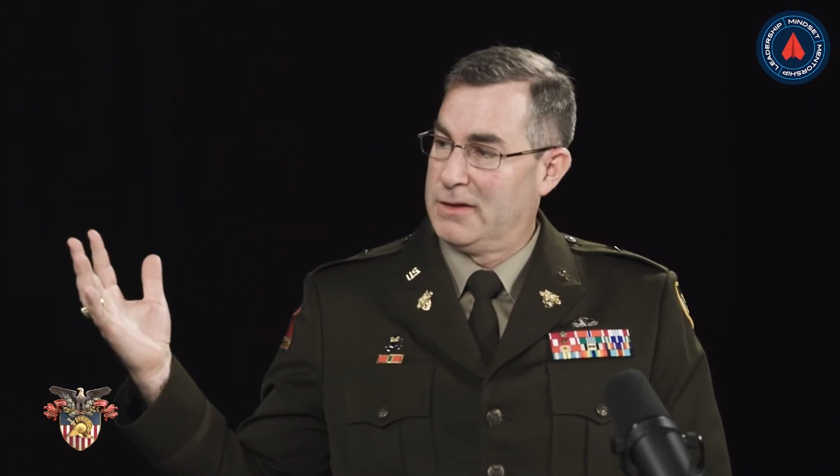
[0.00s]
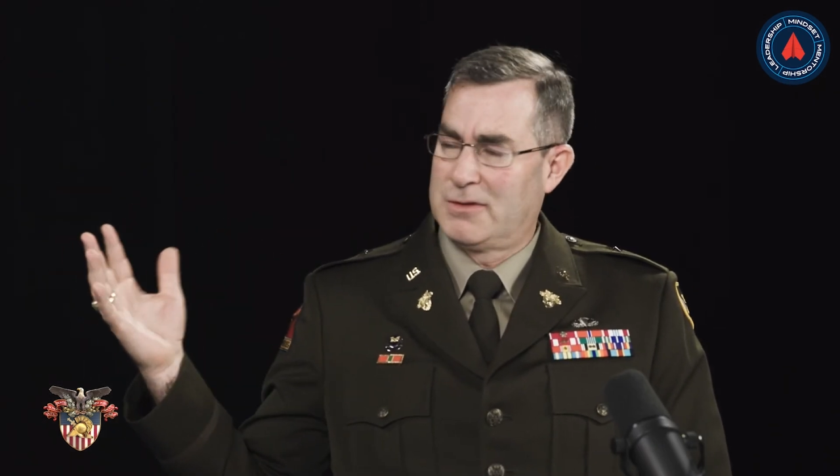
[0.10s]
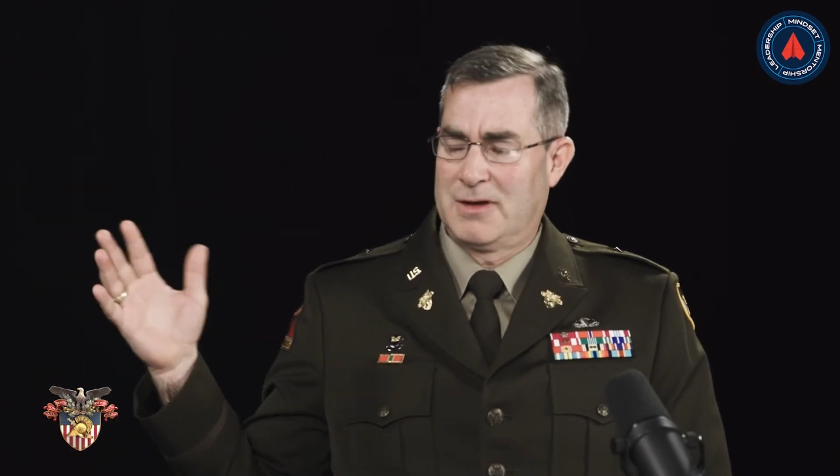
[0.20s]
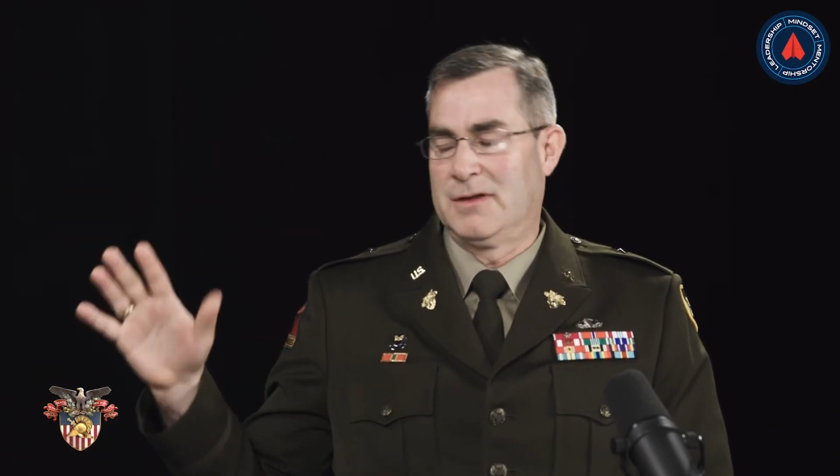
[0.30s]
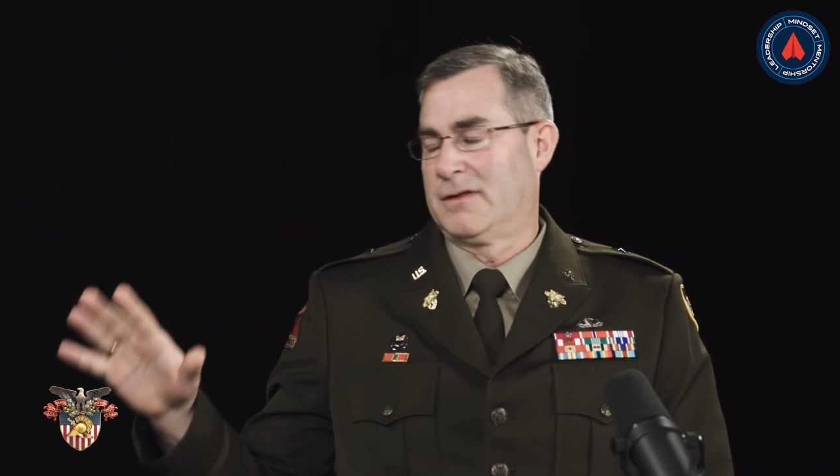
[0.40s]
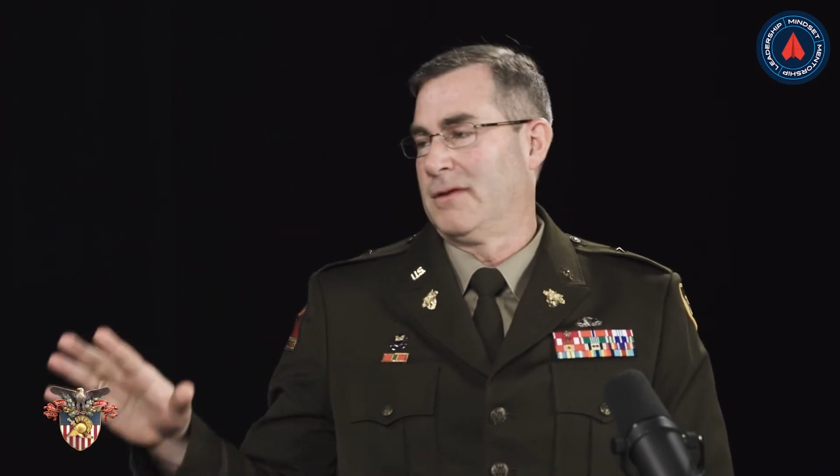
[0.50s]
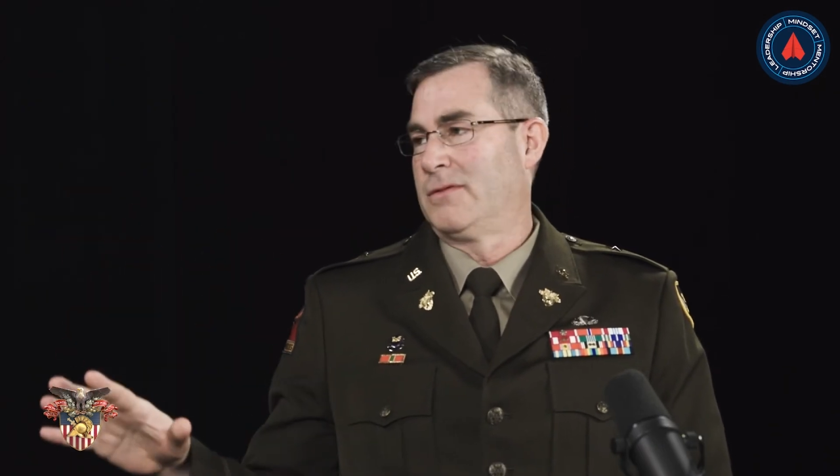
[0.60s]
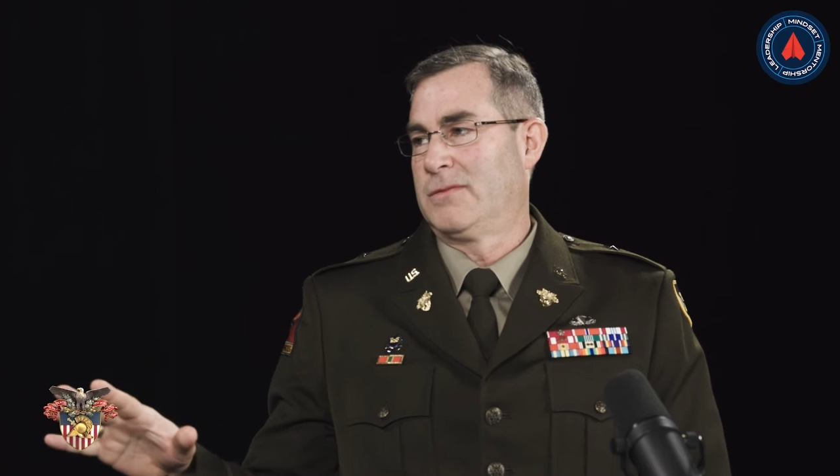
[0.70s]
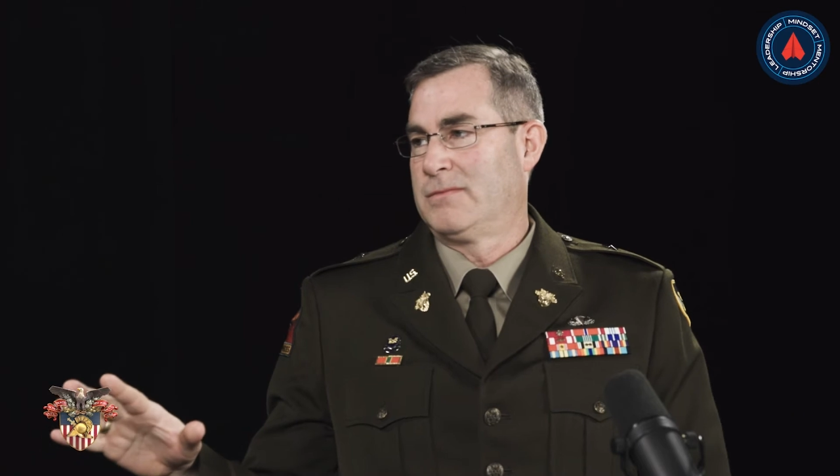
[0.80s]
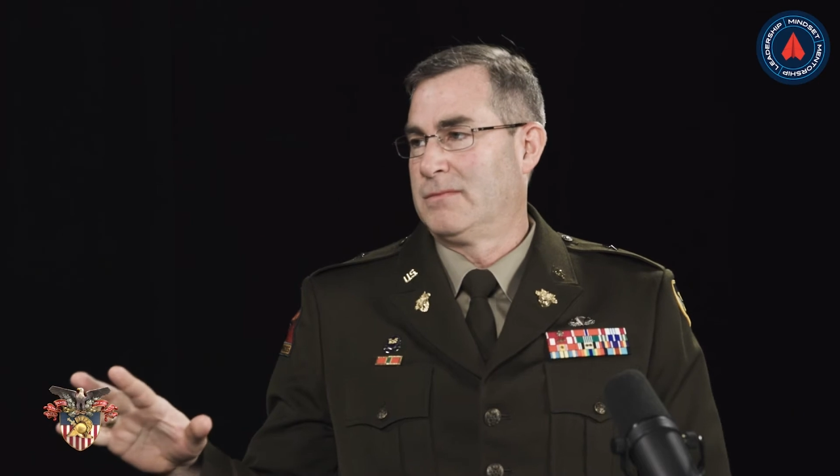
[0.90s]
he was like, listen,
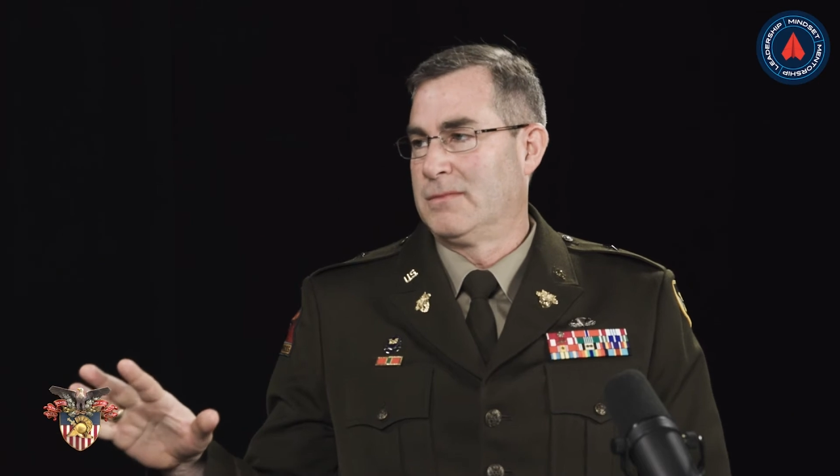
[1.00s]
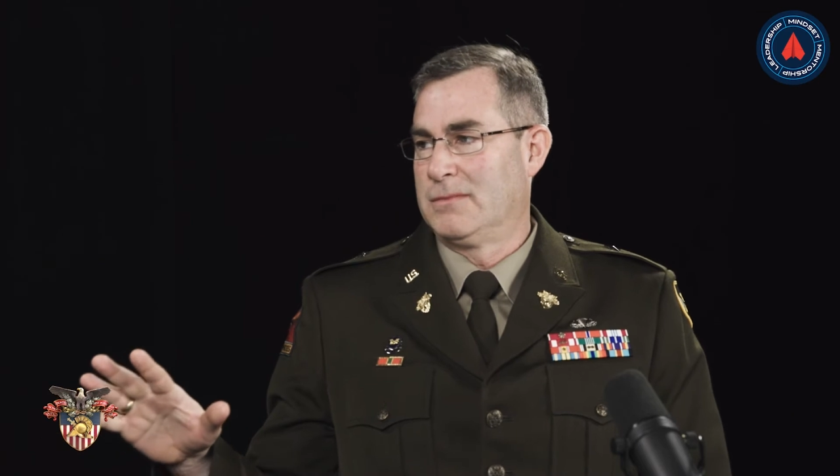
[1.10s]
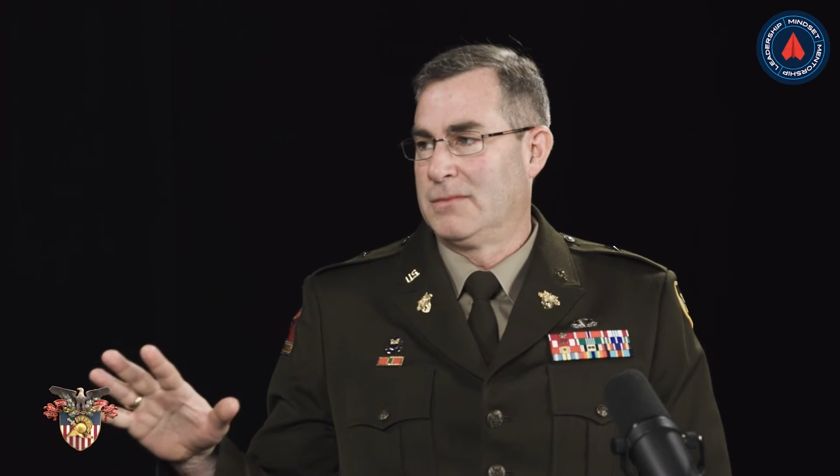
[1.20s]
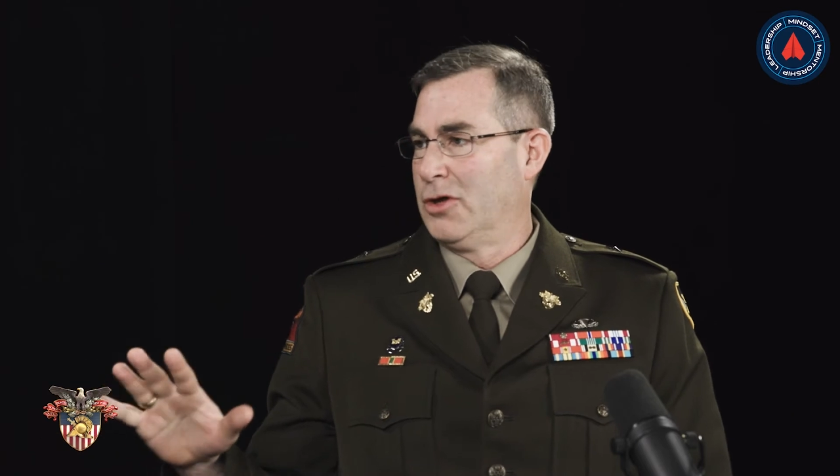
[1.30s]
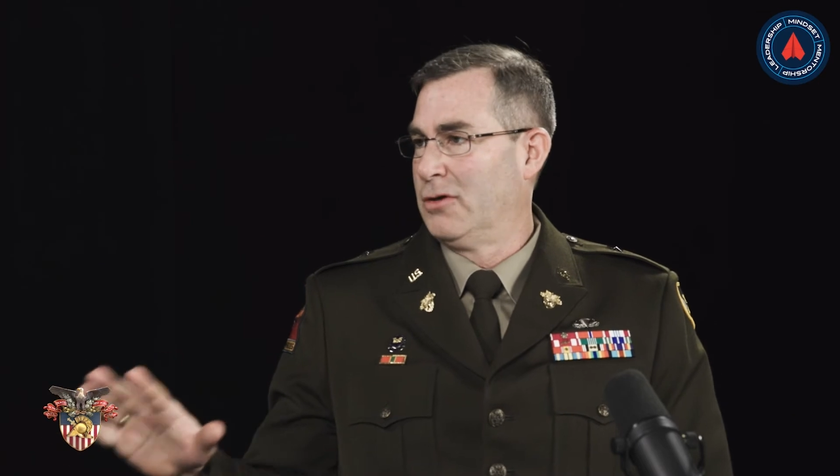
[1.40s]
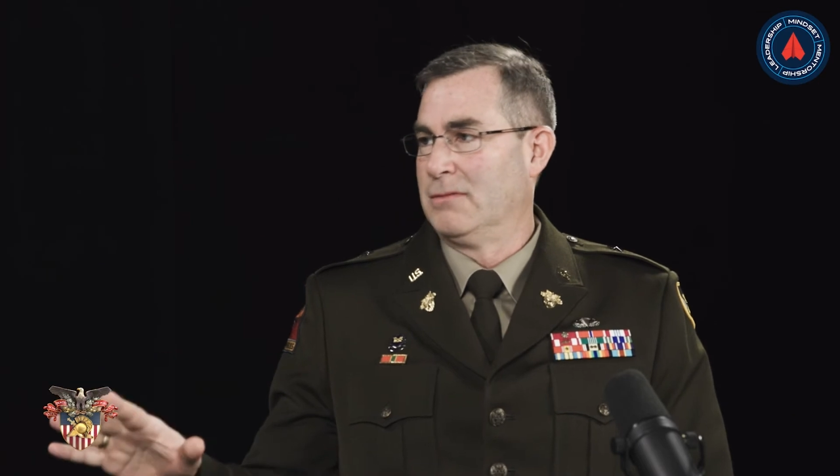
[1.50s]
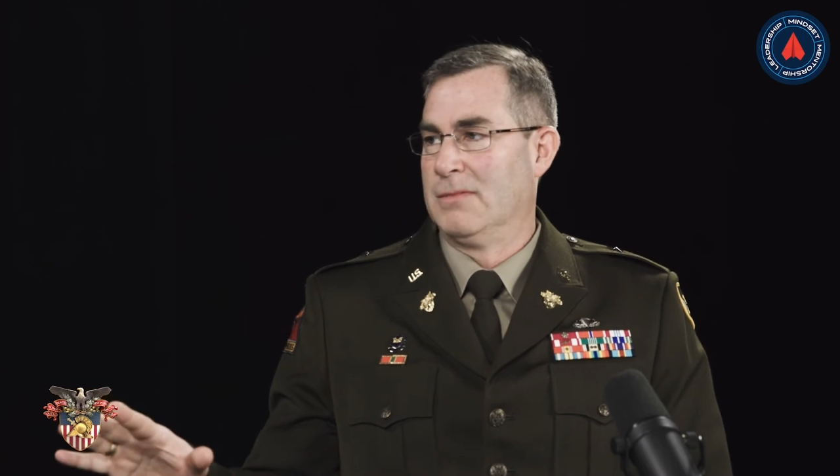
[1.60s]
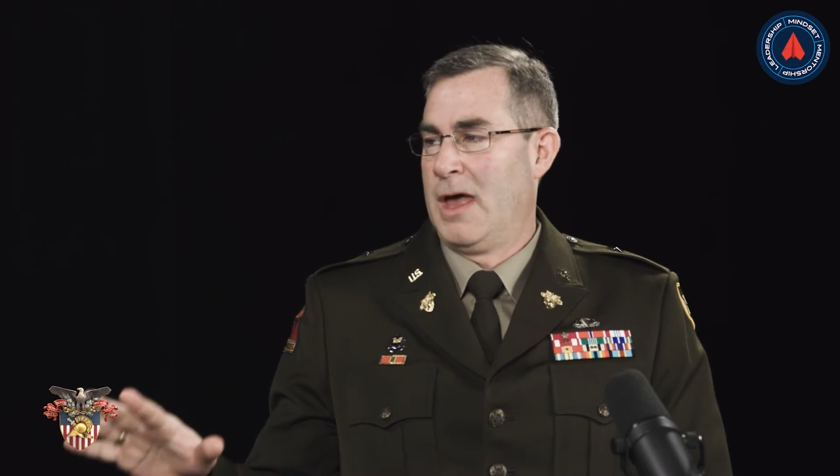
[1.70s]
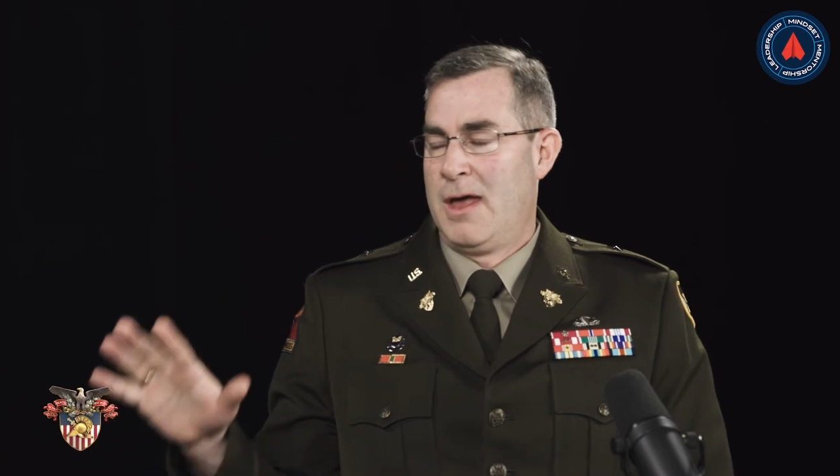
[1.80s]
dude,